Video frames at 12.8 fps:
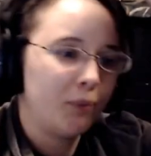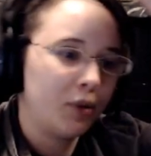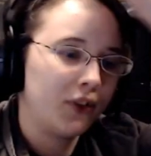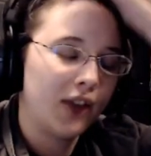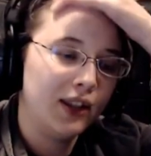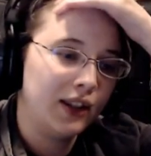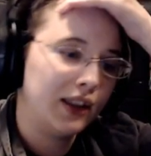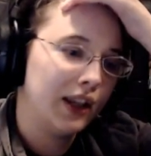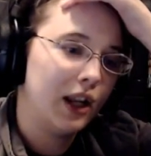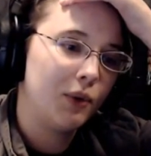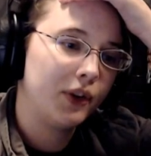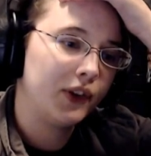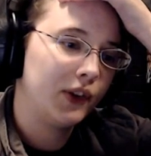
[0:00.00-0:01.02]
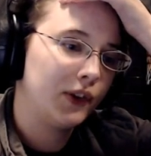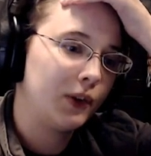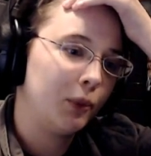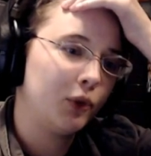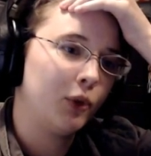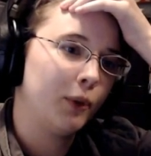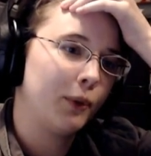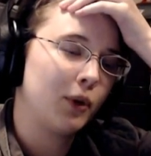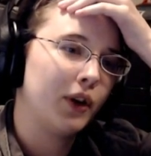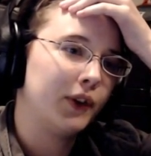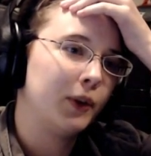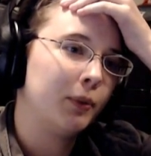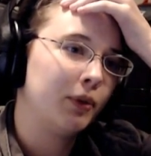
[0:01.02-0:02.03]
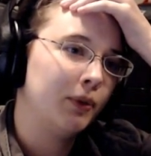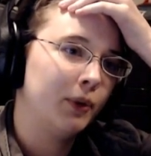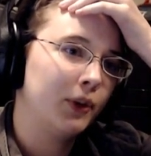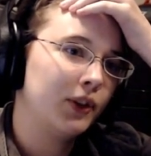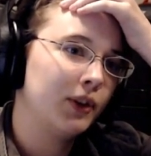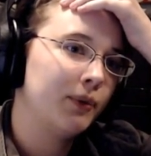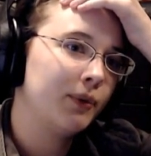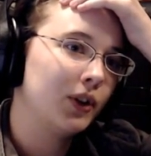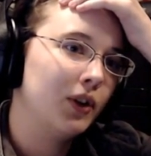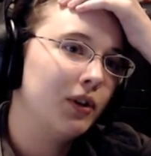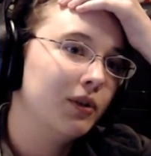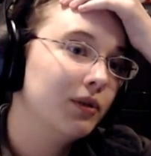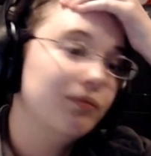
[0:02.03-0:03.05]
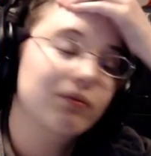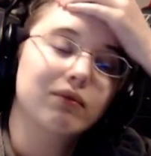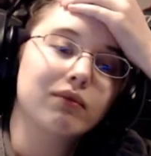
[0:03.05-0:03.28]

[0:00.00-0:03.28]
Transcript: pretending that I wasn't some sort of closet subversive, so